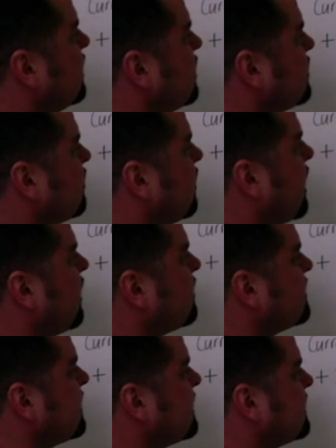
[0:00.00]
So
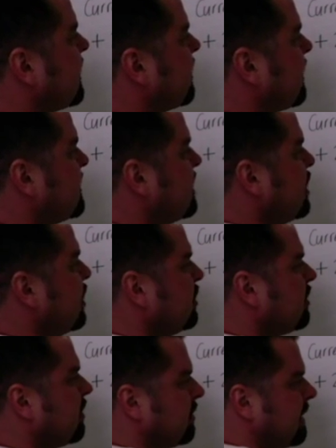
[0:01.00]
168,000.
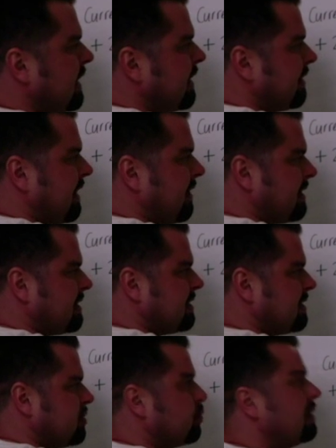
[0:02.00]
Do you think that this
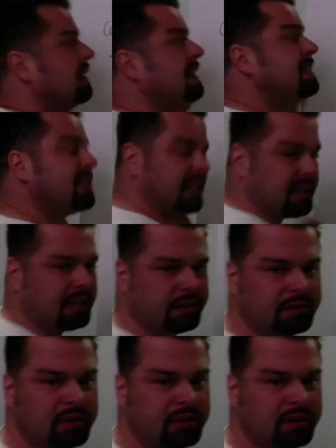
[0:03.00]
is realistic?